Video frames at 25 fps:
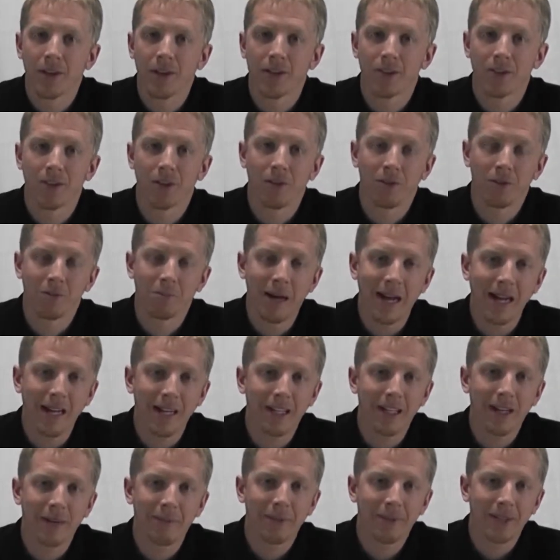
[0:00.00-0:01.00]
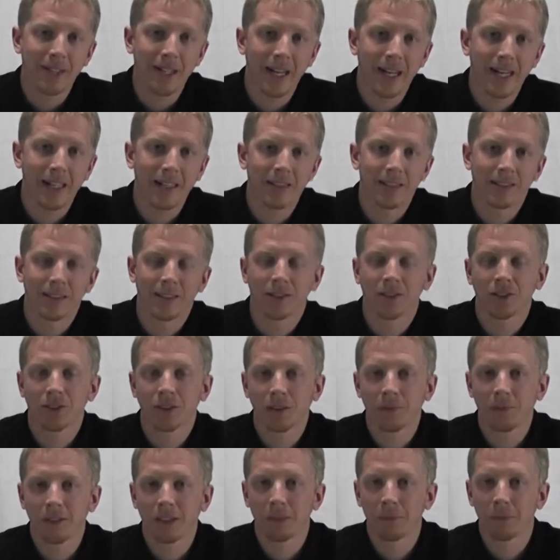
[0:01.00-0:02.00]
So backing up your data is
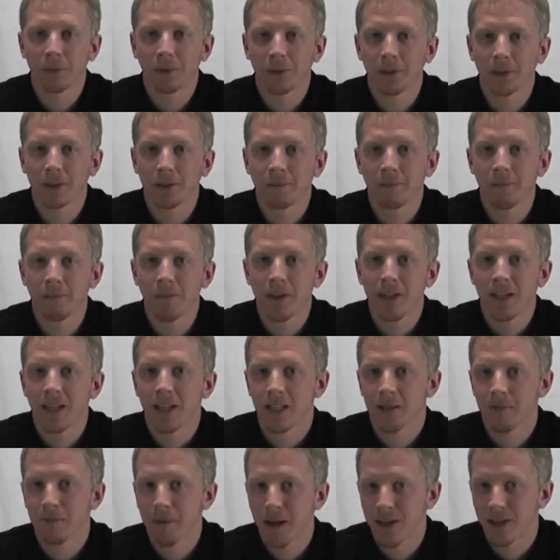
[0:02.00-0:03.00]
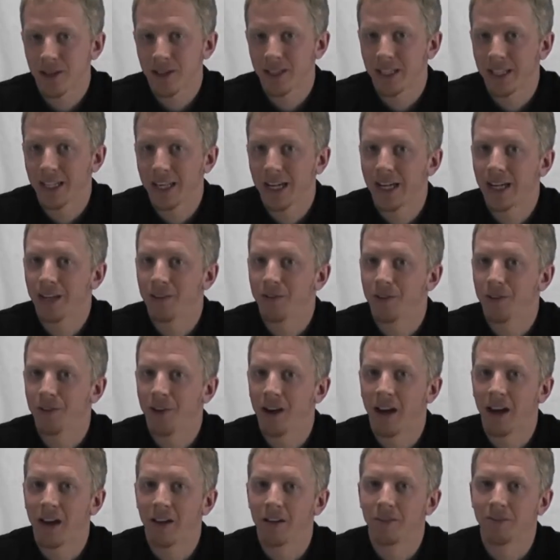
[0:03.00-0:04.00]
extremely important, especially again if you
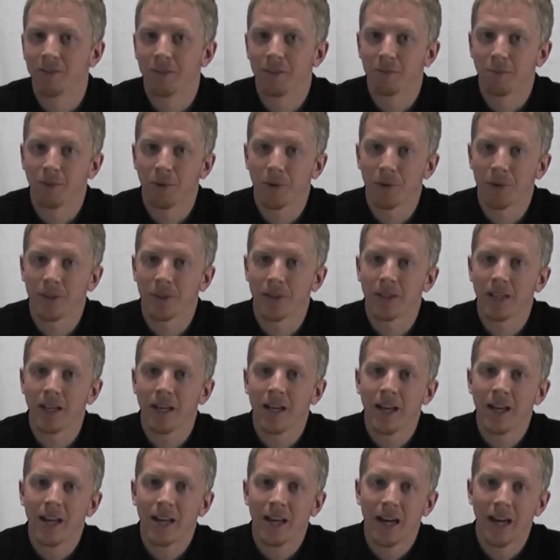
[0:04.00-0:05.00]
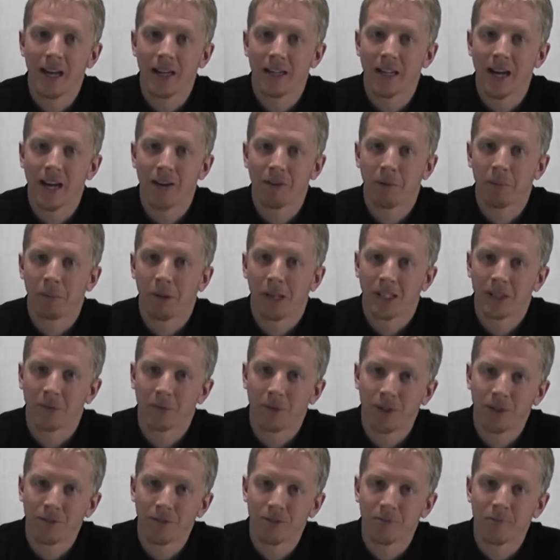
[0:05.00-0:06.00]
have important and
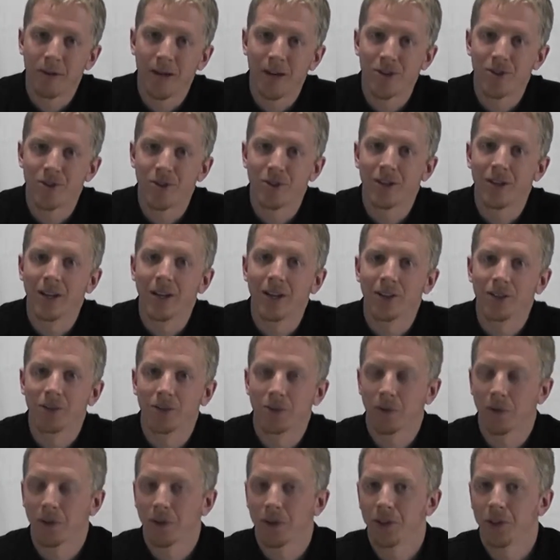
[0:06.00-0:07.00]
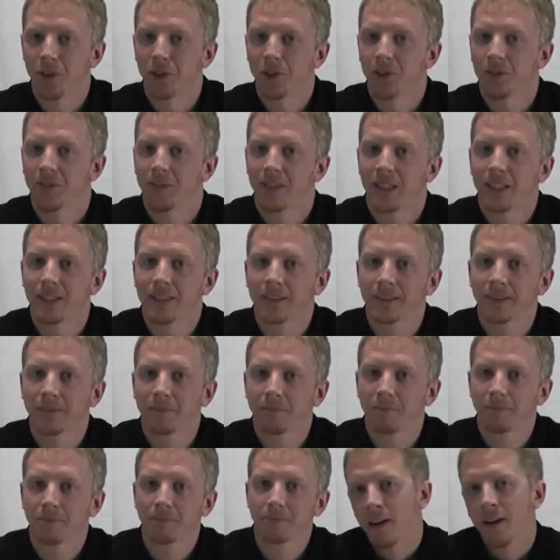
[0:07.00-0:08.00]
non-replaceable information stored on your device.
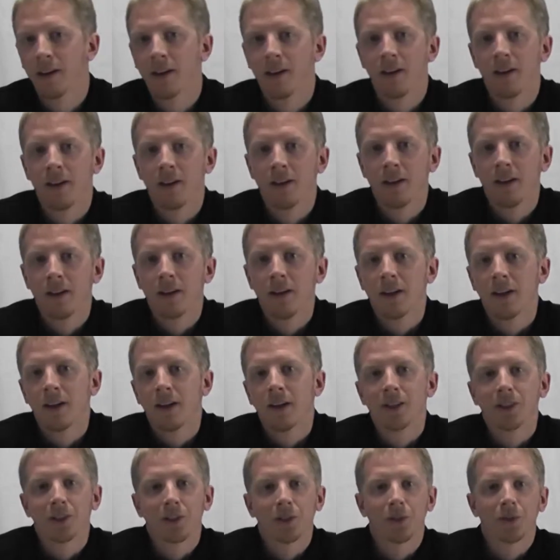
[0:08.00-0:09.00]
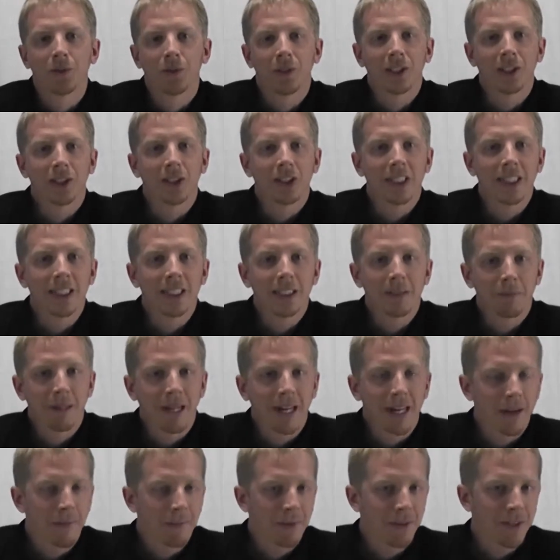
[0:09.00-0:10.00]
So when you're looking to
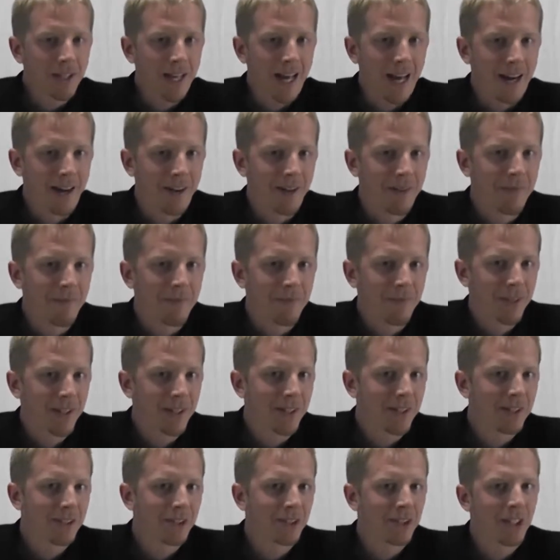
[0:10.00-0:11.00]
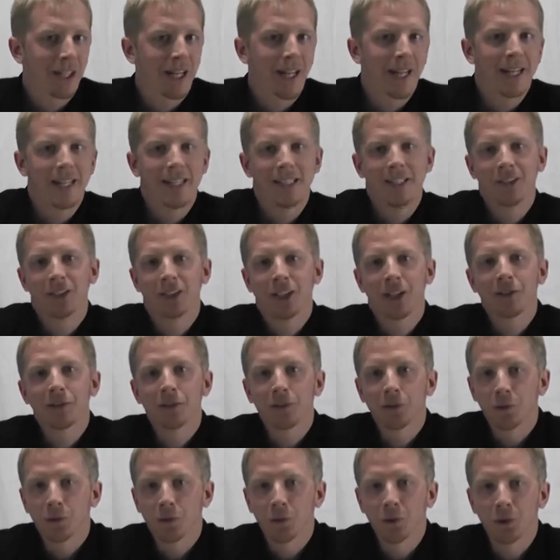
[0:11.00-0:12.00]
back up your data, there's a
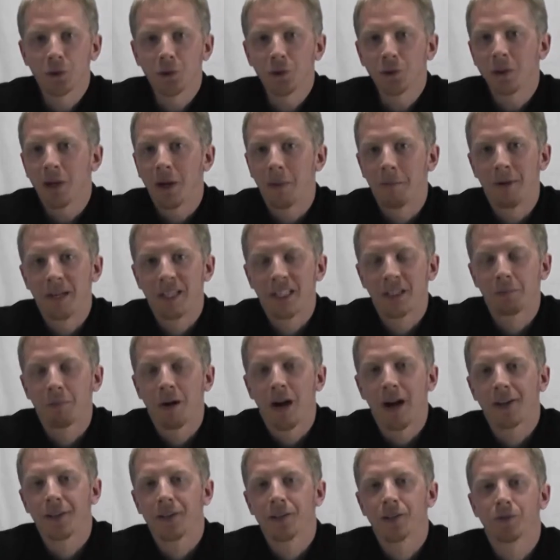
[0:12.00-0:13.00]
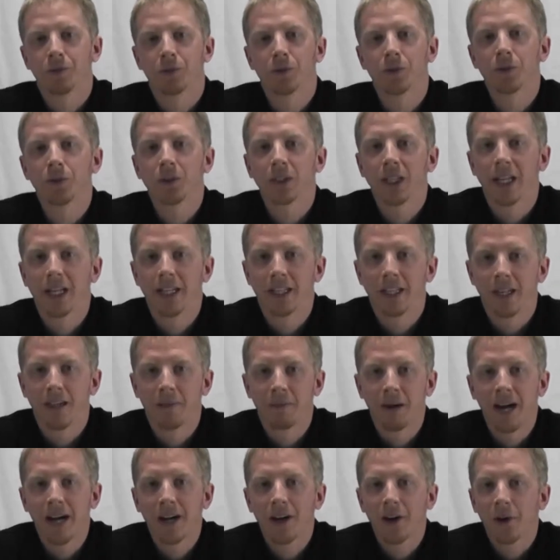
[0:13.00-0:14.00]
general rule, a best practice rule that
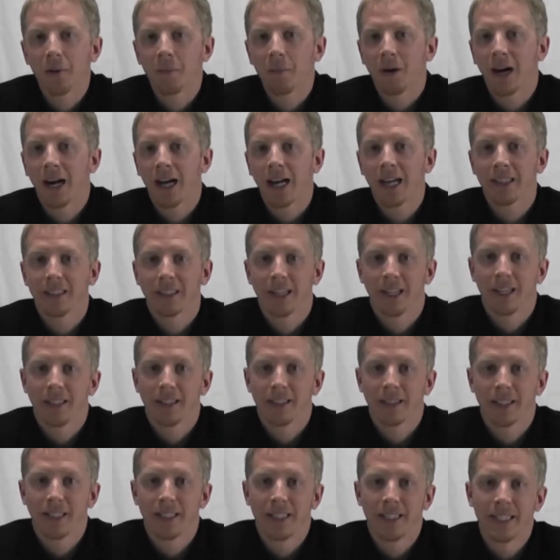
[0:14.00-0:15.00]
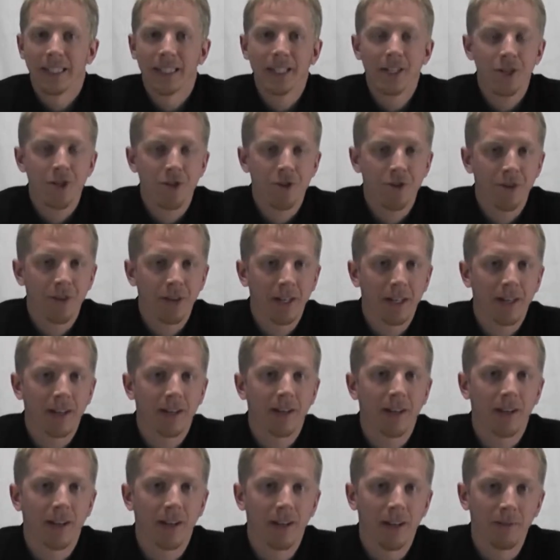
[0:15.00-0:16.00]
I go by and that the
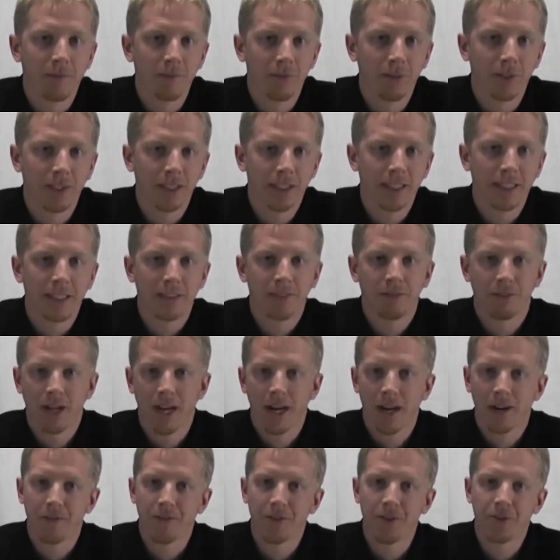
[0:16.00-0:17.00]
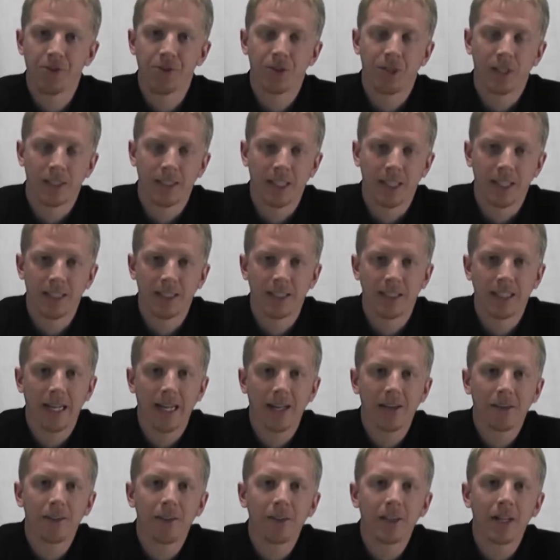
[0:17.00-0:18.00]
industry really kind of uses as a
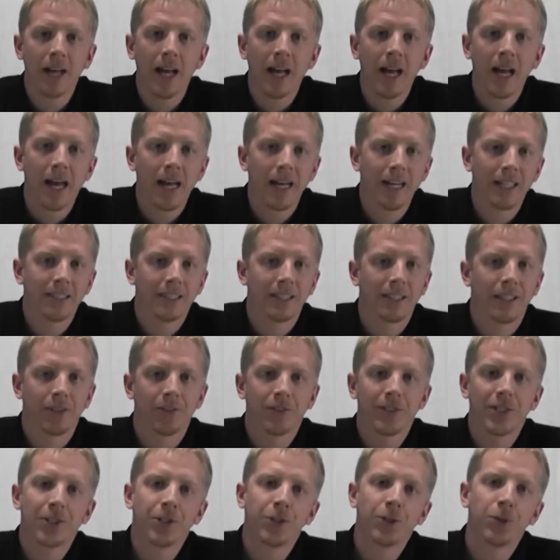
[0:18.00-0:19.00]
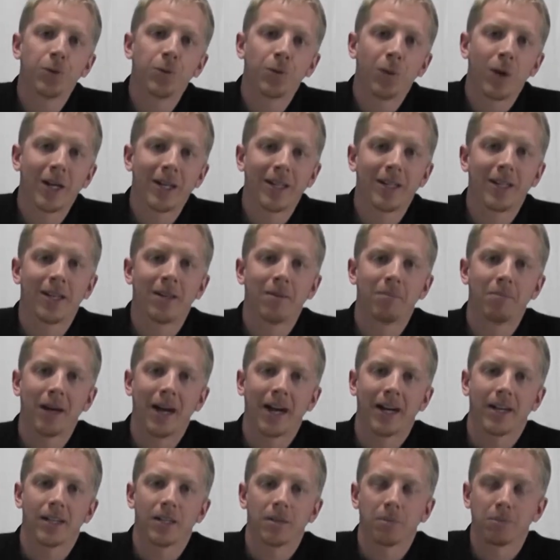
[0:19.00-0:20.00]
standard, and it's the 3-2-1
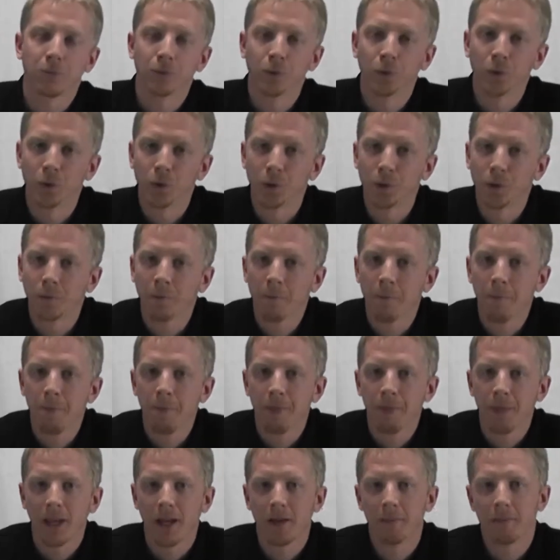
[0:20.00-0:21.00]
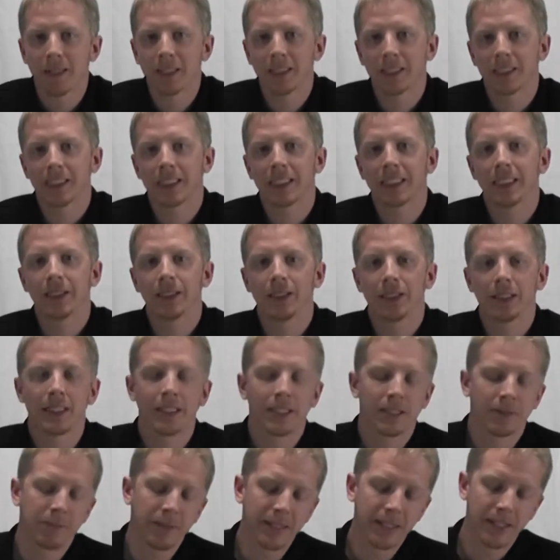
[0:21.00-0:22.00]
backup rule. And basically
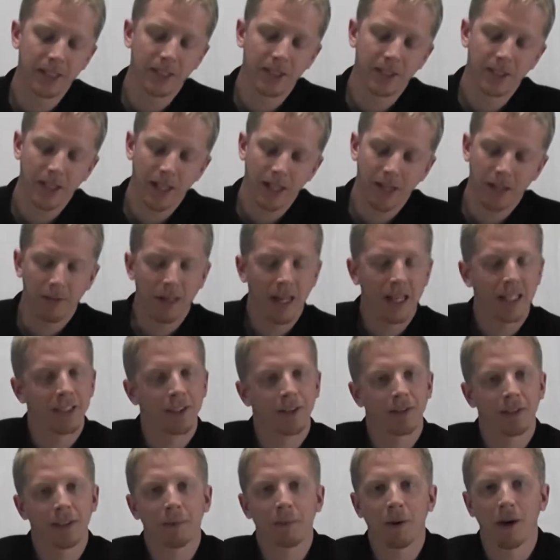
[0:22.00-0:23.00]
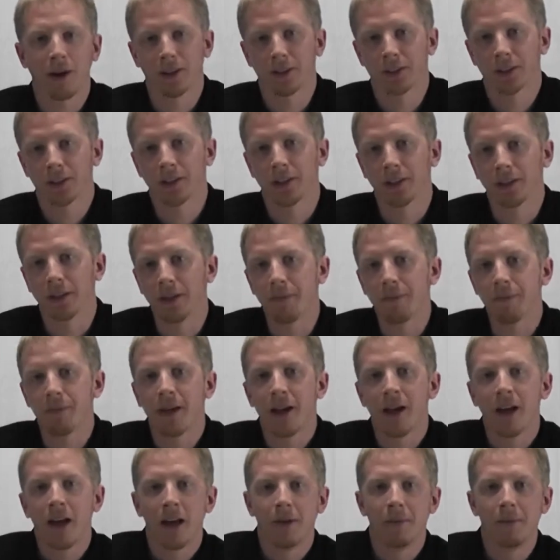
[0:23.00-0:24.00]
this means has 3 parts to it.
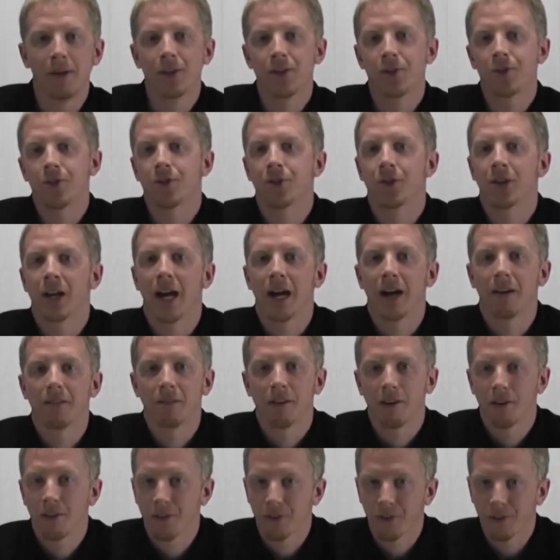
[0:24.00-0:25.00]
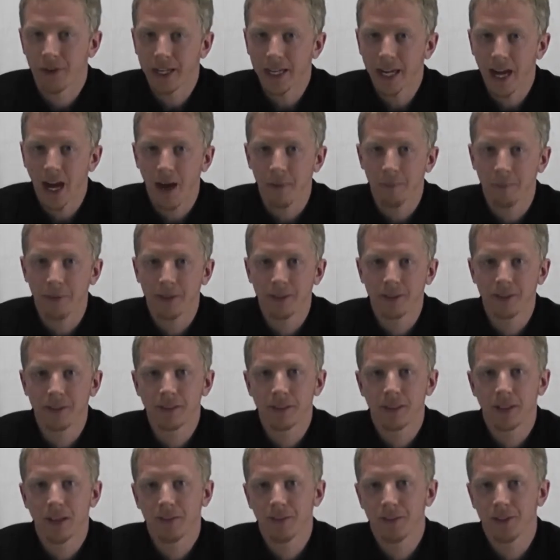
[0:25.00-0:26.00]
It means you should have 3
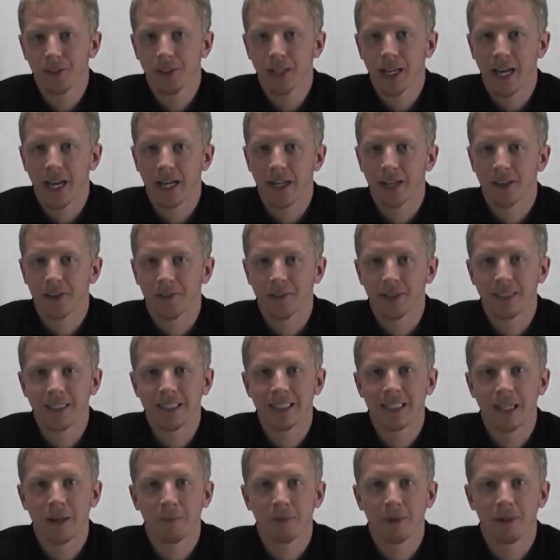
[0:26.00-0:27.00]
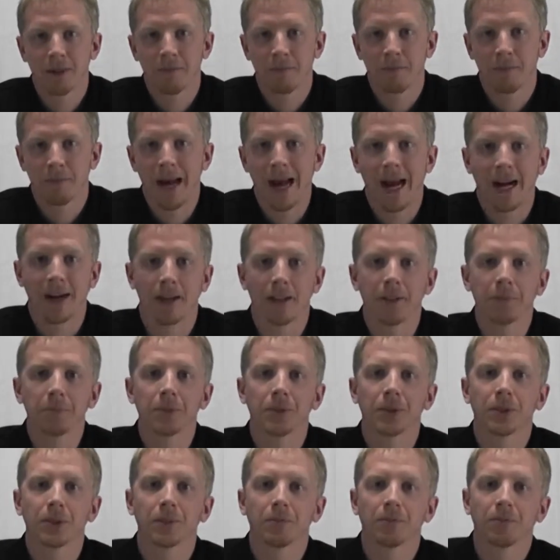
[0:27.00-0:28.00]
copies of your data, 3 separate
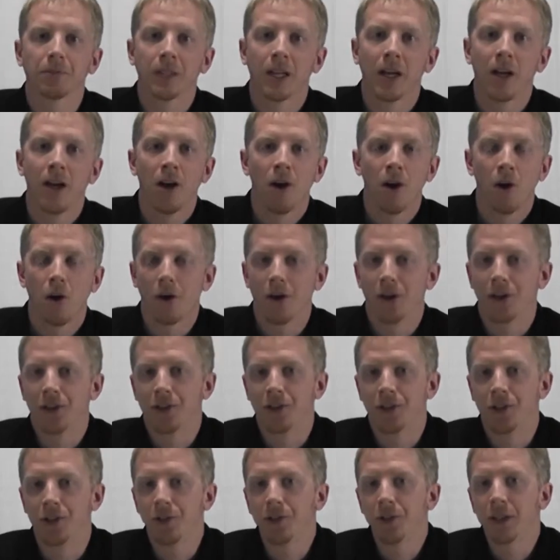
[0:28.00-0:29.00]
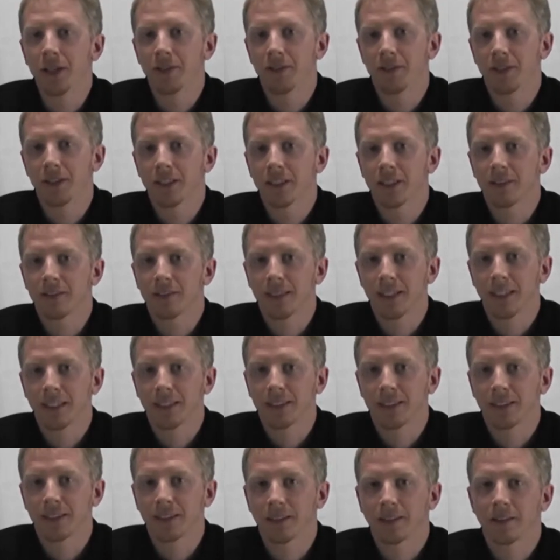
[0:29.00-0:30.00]
backups, on 2 different
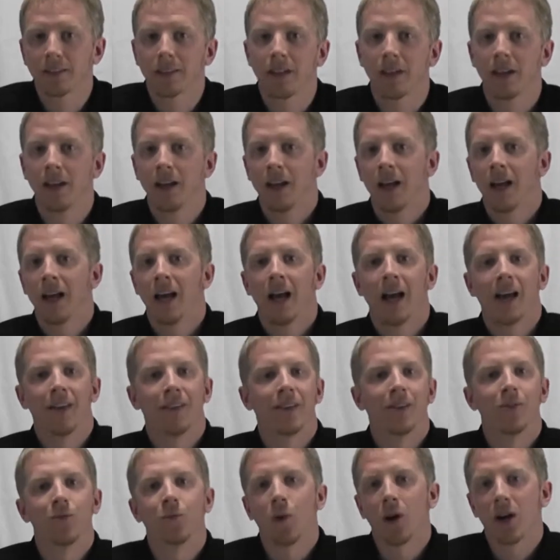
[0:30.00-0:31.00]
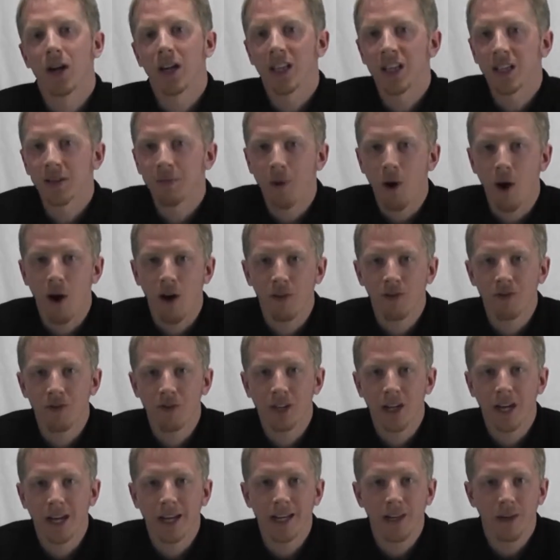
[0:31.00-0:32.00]
devices, and then one of them
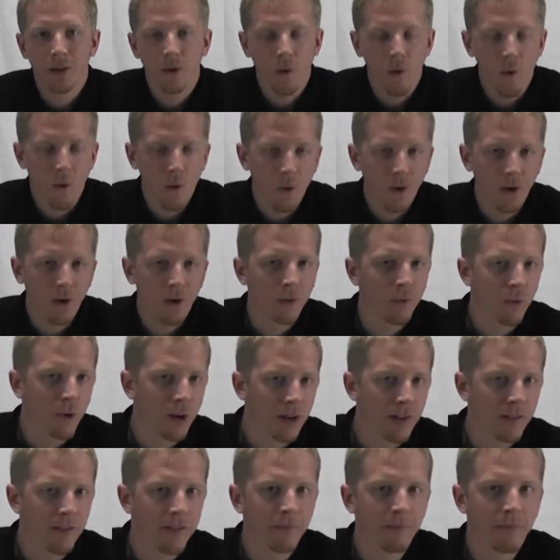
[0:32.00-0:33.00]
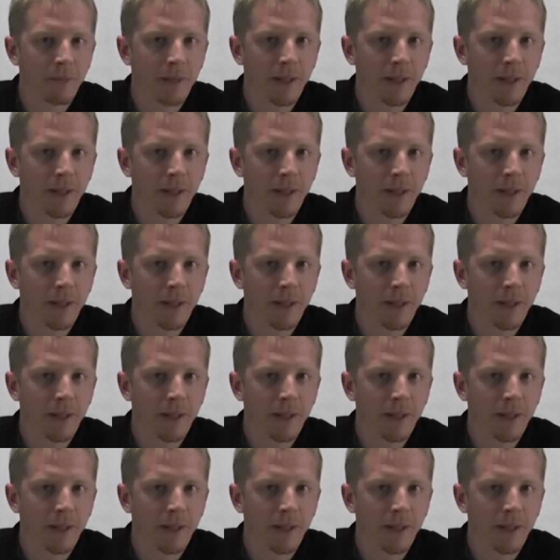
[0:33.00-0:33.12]
off-site, or one of them